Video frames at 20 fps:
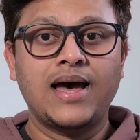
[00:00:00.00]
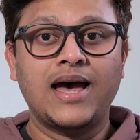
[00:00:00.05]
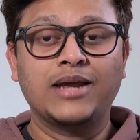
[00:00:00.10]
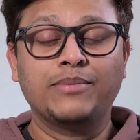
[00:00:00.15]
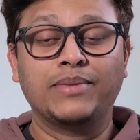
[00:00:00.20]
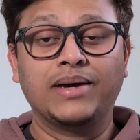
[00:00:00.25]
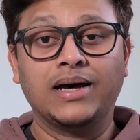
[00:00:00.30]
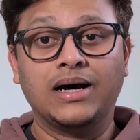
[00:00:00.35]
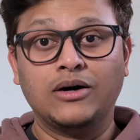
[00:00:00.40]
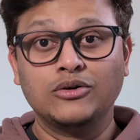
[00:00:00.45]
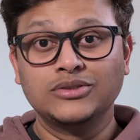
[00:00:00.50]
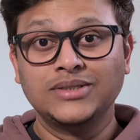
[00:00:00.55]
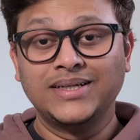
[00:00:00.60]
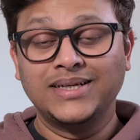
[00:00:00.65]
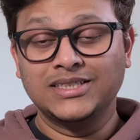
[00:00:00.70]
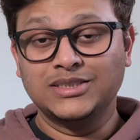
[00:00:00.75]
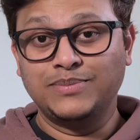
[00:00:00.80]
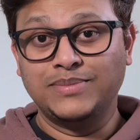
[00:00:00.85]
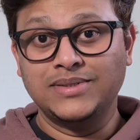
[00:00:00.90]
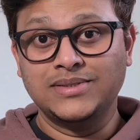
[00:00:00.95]
and my housing
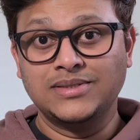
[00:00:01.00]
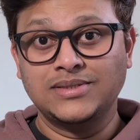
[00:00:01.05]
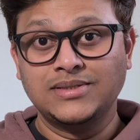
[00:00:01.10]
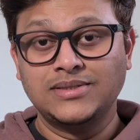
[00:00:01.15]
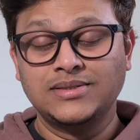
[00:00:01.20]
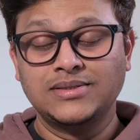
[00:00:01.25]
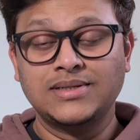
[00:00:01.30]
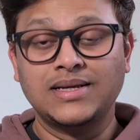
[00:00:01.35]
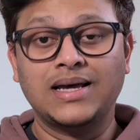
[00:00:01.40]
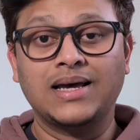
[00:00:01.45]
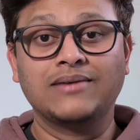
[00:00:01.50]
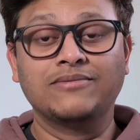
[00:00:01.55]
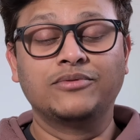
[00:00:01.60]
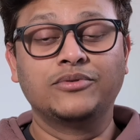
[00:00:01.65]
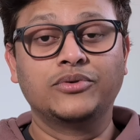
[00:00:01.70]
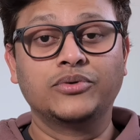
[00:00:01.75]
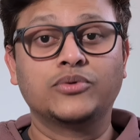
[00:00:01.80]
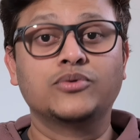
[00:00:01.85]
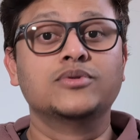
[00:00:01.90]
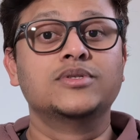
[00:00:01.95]
expenses have
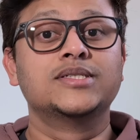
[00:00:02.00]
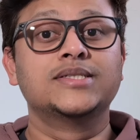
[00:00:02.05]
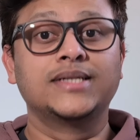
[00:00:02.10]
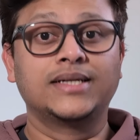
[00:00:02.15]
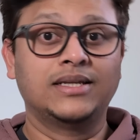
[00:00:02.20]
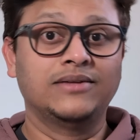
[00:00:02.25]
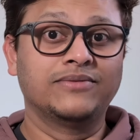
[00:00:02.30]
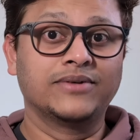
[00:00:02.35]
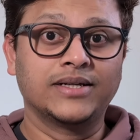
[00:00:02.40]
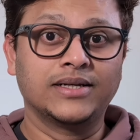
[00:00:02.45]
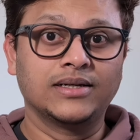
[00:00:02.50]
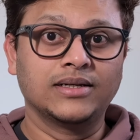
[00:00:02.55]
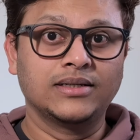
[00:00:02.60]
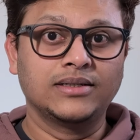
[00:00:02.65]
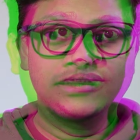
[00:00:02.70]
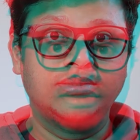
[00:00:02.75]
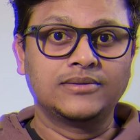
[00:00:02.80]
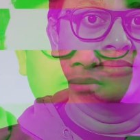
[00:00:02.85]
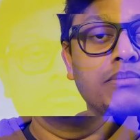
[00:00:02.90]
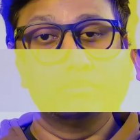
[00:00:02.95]
grown
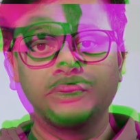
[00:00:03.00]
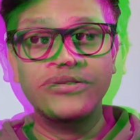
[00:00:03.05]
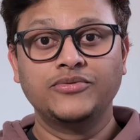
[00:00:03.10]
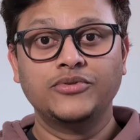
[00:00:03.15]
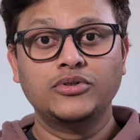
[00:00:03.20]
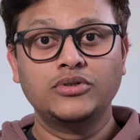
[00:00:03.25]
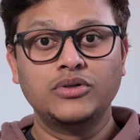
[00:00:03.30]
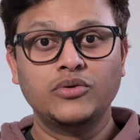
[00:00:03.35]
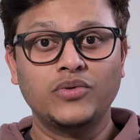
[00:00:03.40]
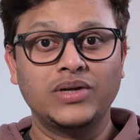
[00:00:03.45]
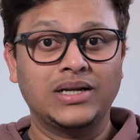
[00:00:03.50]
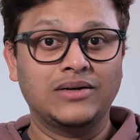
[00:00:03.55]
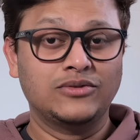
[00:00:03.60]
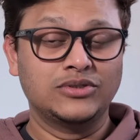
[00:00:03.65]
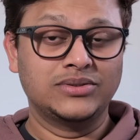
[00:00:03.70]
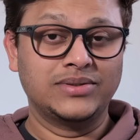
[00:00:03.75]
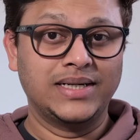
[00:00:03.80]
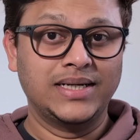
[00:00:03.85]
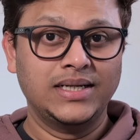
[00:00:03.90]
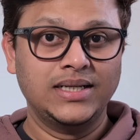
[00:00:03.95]
significantly. Before, when I was
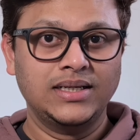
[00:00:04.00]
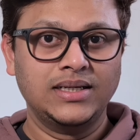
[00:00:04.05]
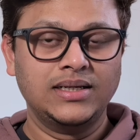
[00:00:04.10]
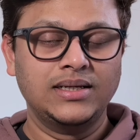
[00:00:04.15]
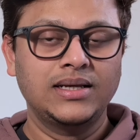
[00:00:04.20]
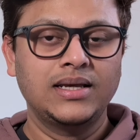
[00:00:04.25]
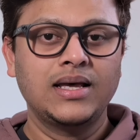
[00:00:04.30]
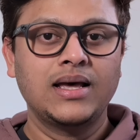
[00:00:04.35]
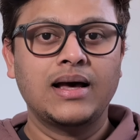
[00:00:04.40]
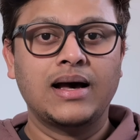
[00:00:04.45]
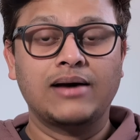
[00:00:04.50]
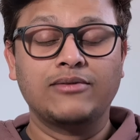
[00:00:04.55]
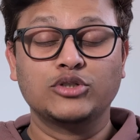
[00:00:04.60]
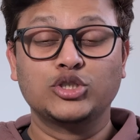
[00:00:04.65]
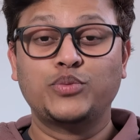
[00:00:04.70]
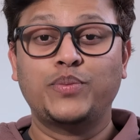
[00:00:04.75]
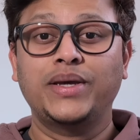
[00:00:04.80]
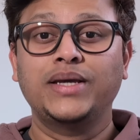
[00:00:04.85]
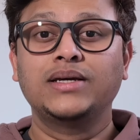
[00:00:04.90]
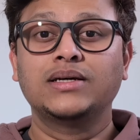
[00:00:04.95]
renting, I was
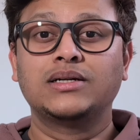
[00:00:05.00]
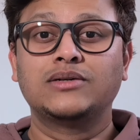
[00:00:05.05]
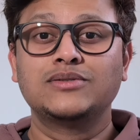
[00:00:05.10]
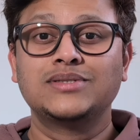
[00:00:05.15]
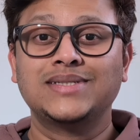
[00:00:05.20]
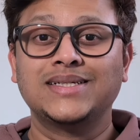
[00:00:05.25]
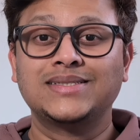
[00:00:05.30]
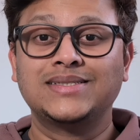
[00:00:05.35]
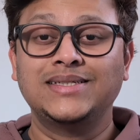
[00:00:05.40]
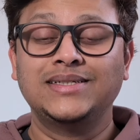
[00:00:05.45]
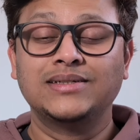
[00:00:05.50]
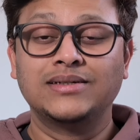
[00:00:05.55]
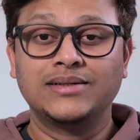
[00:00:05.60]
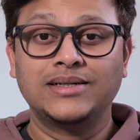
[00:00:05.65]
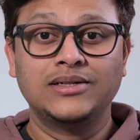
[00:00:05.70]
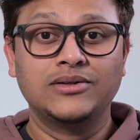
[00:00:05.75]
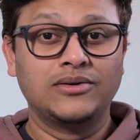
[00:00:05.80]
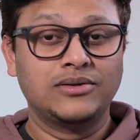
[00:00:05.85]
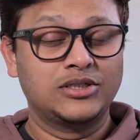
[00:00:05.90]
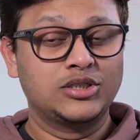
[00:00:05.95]
paying around
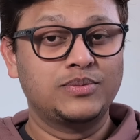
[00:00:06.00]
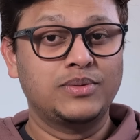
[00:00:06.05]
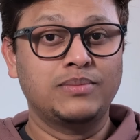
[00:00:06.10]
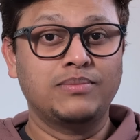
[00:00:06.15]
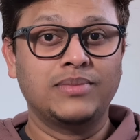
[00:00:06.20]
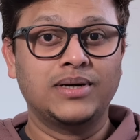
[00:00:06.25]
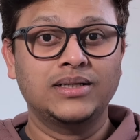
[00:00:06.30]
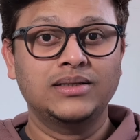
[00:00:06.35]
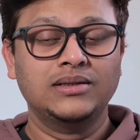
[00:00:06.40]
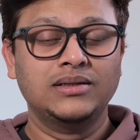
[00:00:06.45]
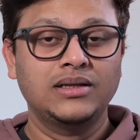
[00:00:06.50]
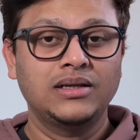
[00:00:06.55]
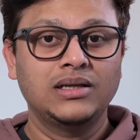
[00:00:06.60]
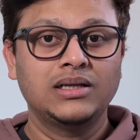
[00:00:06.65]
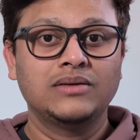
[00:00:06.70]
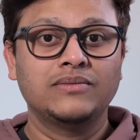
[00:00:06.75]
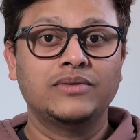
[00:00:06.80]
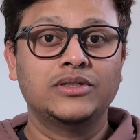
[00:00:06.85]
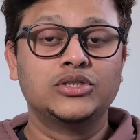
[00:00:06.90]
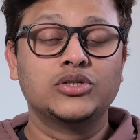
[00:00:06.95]
$1,600 per month,
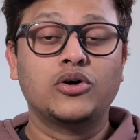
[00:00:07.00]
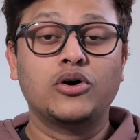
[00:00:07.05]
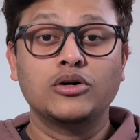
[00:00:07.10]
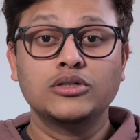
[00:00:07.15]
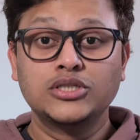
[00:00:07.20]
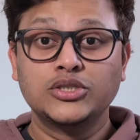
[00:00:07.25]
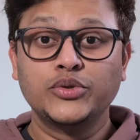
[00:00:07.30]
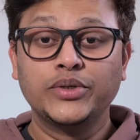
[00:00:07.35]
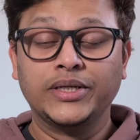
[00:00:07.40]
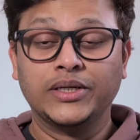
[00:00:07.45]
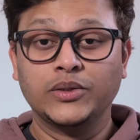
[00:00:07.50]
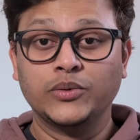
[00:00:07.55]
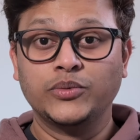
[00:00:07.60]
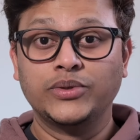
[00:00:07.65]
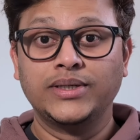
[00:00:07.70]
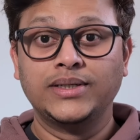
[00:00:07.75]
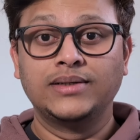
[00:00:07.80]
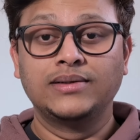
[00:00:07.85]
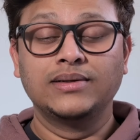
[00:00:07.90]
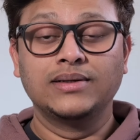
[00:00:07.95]
which also
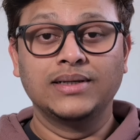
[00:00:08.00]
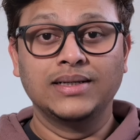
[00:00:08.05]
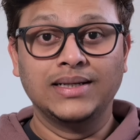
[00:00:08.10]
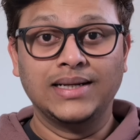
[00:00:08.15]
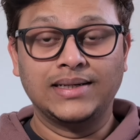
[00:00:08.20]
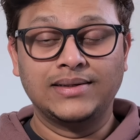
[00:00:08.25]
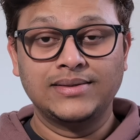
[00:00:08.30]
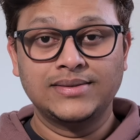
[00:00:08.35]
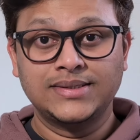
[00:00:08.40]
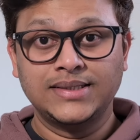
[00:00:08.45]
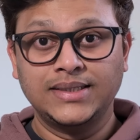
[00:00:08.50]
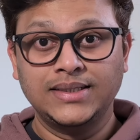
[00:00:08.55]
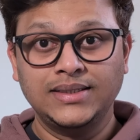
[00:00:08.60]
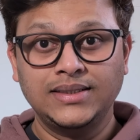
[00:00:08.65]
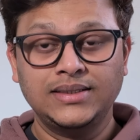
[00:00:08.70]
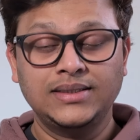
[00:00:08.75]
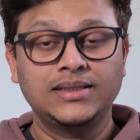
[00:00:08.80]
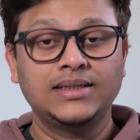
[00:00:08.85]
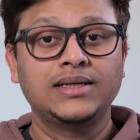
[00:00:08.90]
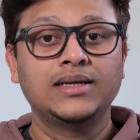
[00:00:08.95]
included
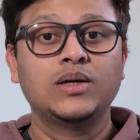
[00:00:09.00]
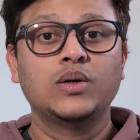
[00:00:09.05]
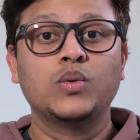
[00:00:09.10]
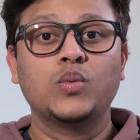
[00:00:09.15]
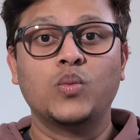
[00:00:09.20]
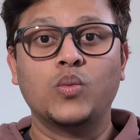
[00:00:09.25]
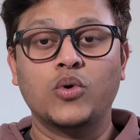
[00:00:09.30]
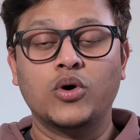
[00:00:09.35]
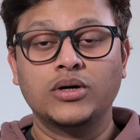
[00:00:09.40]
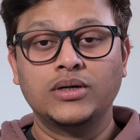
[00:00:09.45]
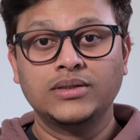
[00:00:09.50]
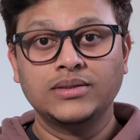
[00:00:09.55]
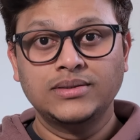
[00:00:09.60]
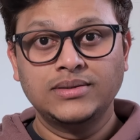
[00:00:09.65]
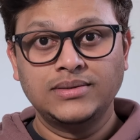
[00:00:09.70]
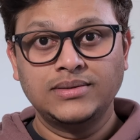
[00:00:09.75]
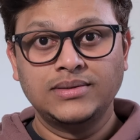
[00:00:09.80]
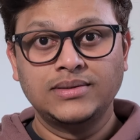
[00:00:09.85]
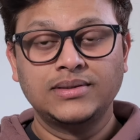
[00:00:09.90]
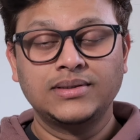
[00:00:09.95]
electricity, water,